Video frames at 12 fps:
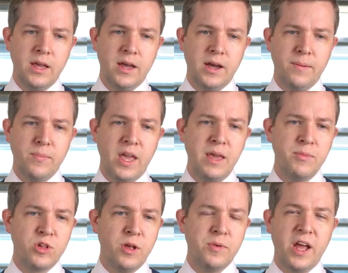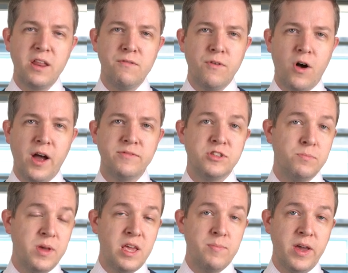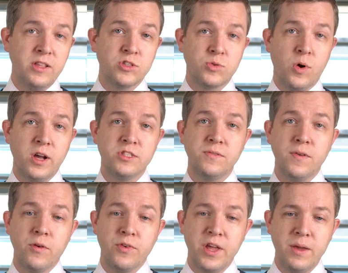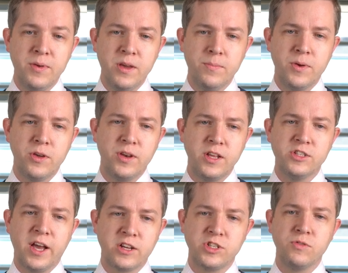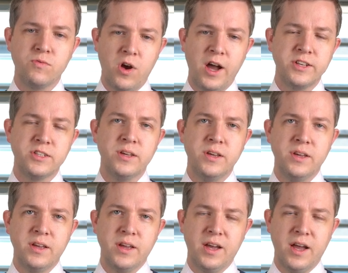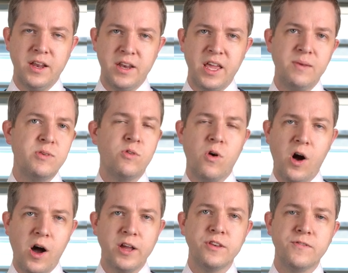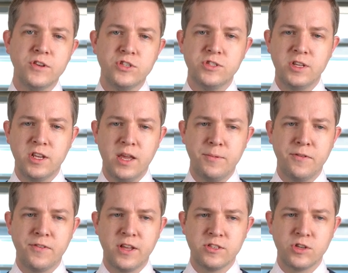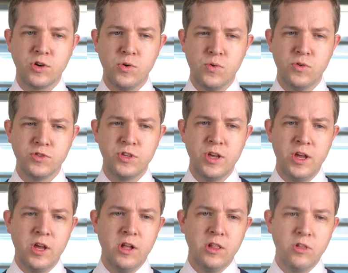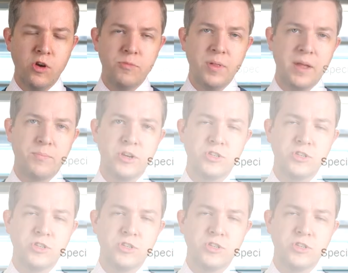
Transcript: Um, hemoglobin 85 to me means quite severe anemia, but you need to actually write uh, anemia or iron deficiency anemia if that's the cause. Low blood